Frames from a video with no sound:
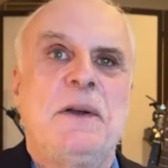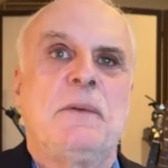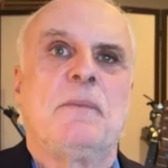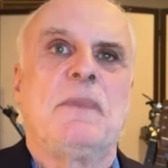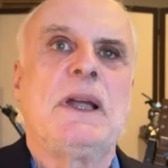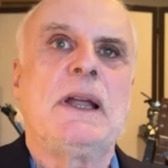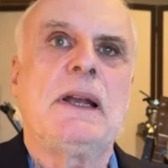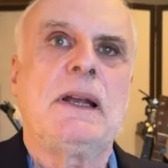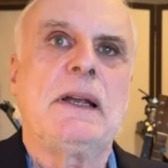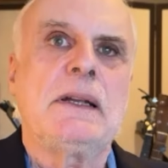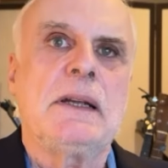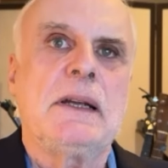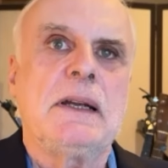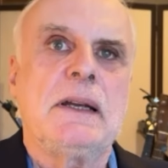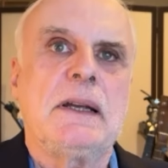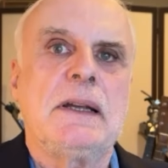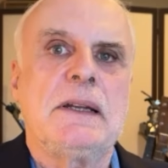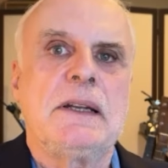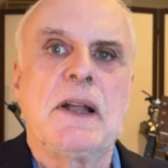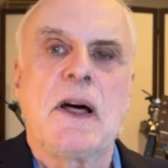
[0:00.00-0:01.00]

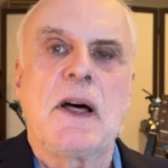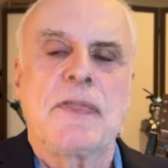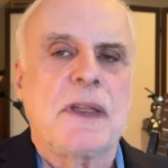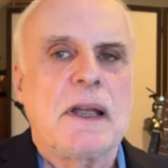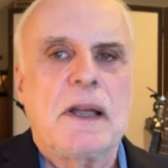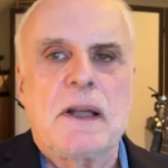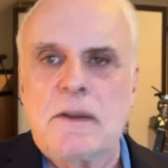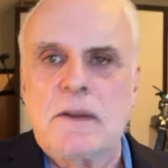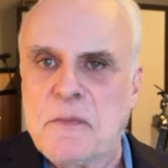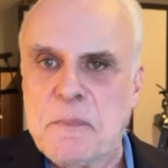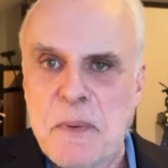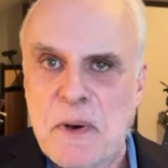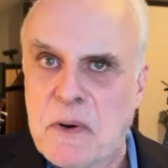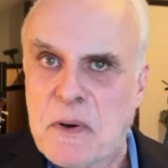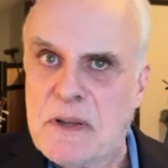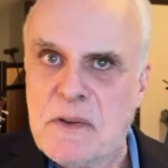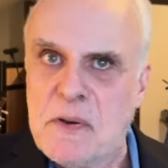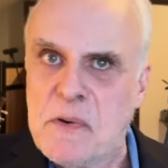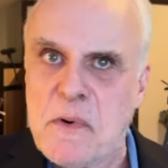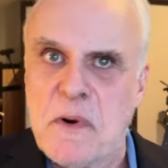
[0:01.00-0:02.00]
meaning nothing
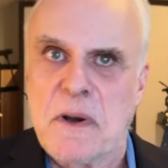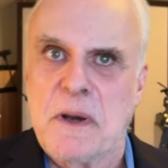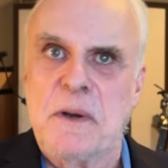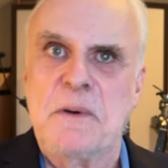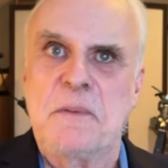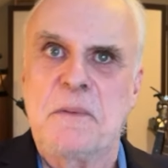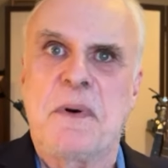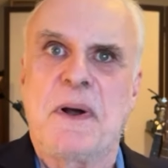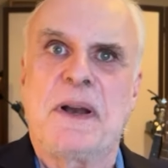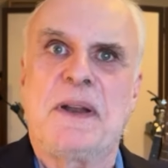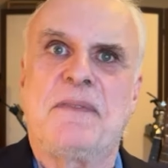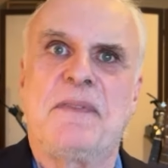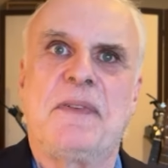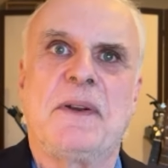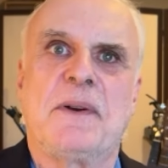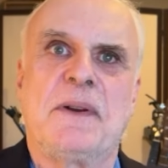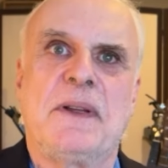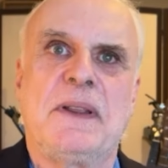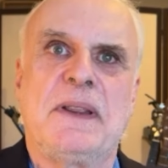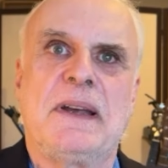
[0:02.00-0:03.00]
conspiratorial, but if
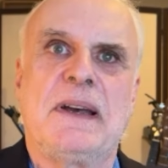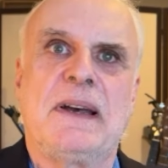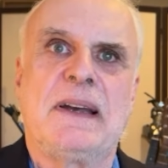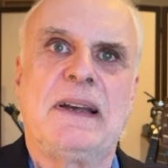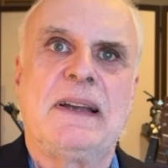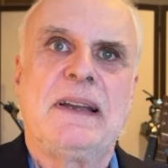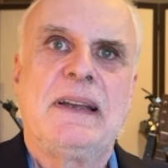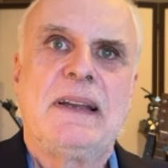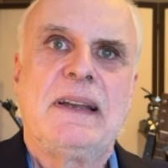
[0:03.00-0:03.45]
you're in the,